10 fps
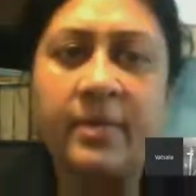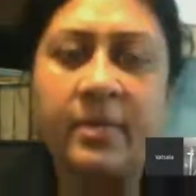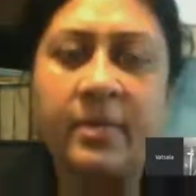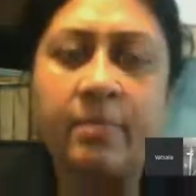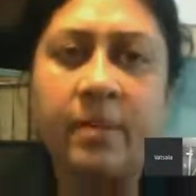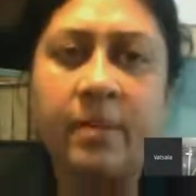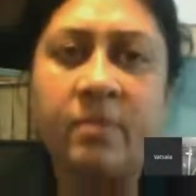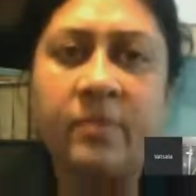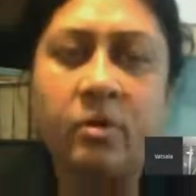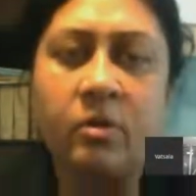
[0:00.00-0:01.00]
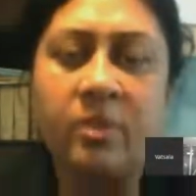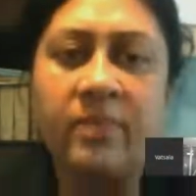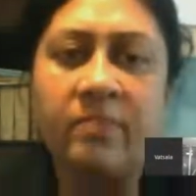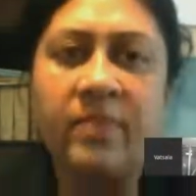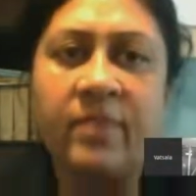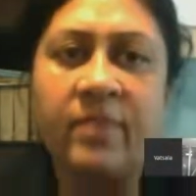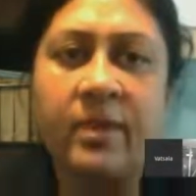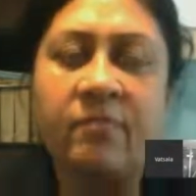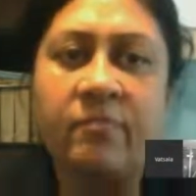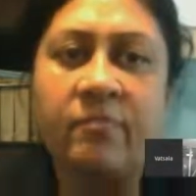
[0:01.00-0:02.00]
and the power of attorney verified,
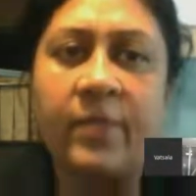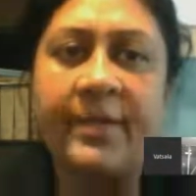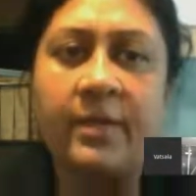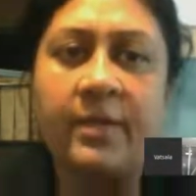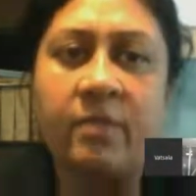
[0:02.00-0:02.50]
vetted